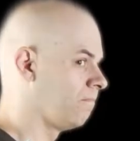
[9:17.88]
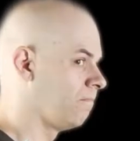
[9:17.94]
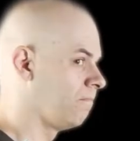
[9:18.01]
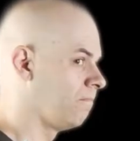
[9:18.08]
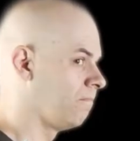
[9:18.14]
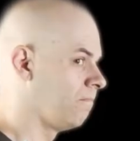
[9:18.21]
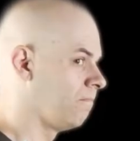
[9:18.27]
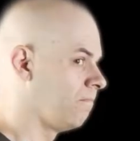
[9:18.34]

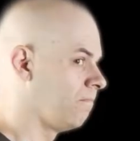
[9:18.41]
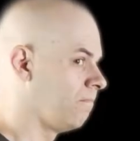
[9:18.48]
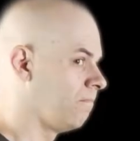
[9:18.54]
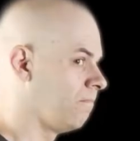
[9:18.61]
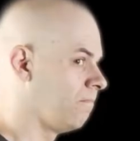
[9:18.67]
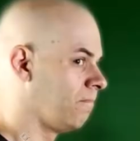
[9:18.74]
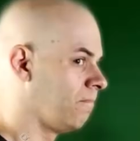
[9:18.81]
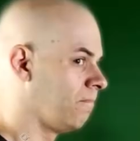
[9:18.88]
And
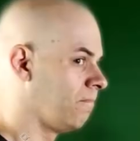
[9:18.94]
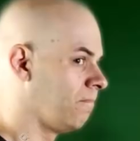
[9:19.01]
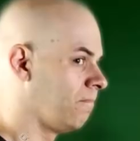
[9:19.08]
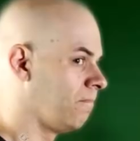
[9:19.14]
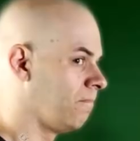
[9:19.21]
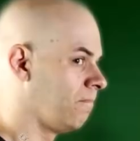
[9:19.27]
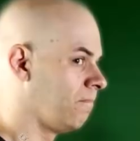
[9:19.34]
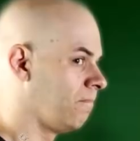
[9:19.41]
if we
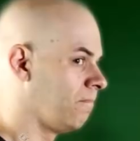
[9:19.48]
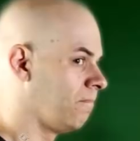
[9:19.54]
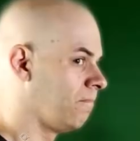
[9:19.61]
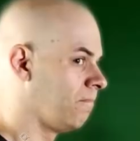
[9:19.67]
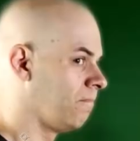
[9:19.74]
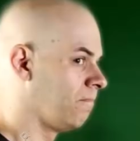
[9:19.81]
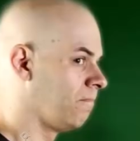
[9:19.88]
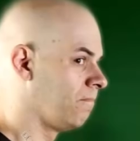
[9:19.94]
head back to our
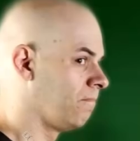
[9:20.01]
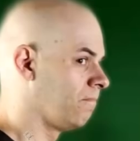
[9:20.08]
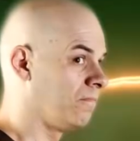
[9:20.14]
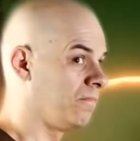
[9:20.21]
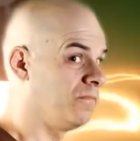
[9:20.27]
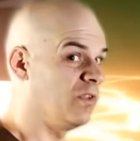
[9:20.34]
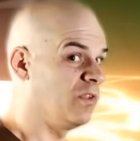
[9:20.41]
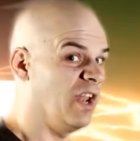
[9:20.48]
final
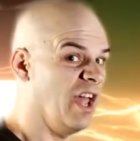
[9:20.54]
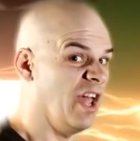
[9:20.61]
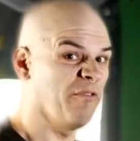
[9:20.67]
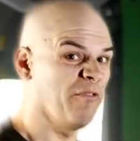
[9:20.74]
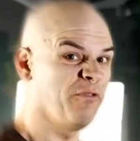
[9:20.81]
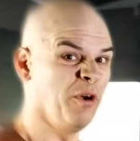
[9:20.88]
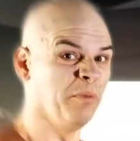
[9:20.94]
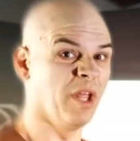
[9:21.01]
shot now and
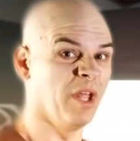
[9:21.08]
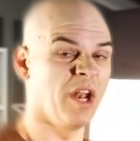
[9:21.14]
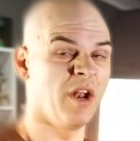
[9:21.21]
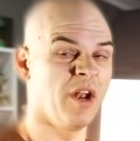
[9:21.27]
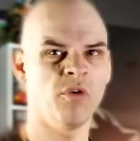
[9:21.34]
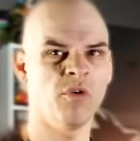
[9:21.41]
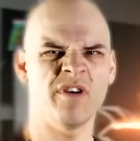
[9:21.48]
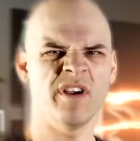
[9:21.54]
check out a
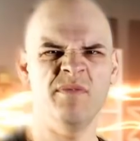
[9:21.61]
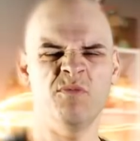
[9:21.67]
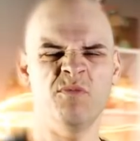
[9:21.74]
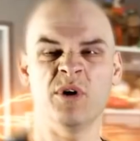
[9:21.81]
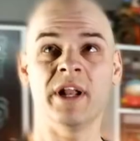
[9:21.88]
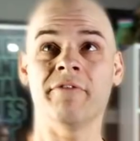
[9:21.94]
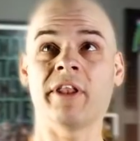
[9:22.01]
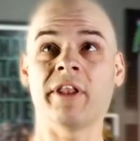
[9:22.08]
preview,
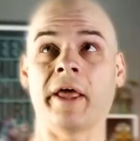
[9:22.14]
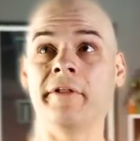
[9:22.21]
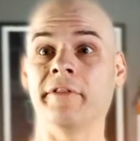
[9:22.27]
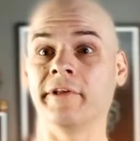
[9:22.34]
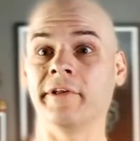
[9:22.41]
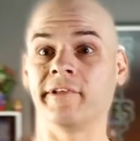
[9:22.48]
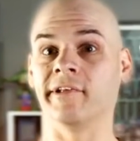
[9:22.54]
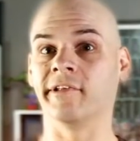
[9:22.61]
that,
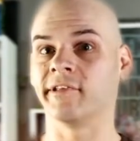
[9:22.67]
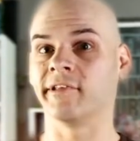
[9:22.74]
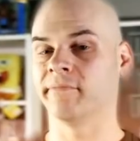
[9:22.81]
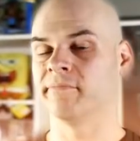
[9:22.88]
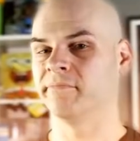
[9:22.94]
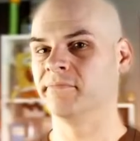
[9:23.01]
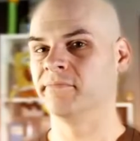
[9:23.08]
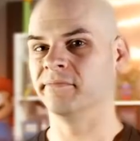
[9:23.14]
my
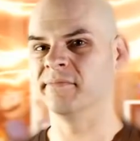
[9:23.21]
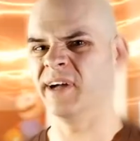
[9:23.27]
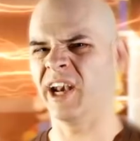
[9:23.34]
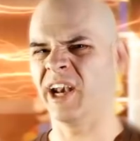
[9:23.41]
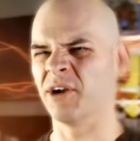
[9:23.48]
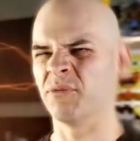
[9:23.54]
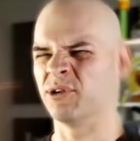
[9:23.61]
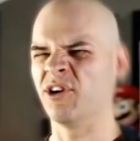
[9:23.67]
friends, is
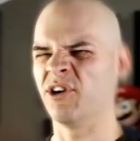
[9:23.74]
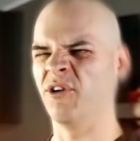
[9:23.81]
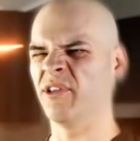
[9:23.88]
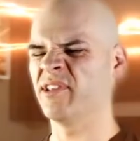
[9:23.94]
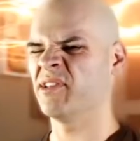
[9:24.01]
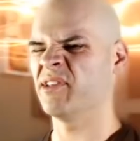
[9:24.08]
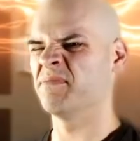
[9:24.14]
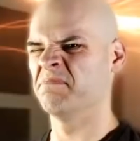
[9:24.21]
another
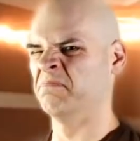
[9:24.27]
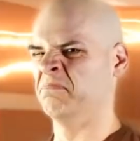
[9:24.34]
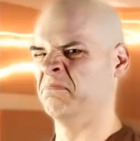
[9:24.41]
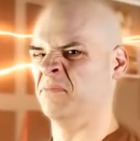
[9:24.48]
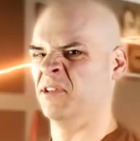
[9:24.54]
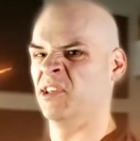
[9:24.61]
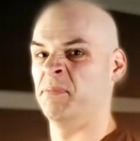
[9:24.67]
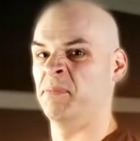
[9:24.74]
flash
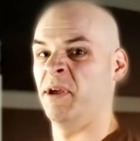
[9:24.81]
effect.